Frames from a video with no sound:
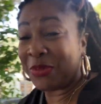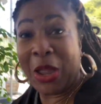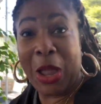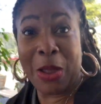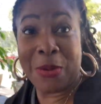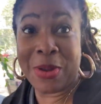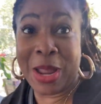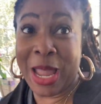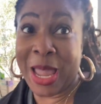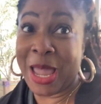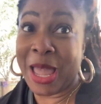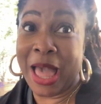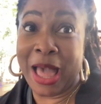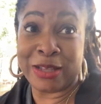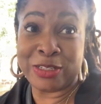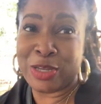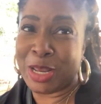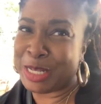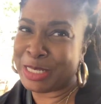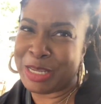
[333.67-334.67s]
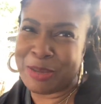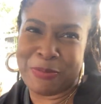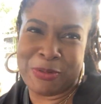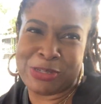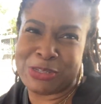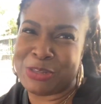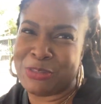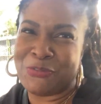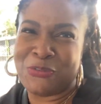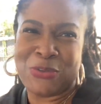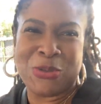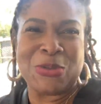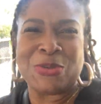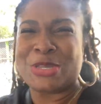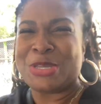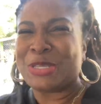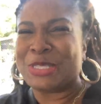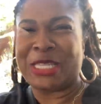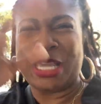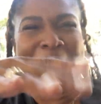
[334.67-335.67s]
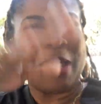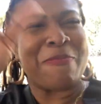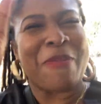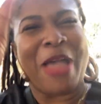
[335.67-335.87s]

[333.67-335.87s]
All right. I'll try to take pictures of food. You'll see it.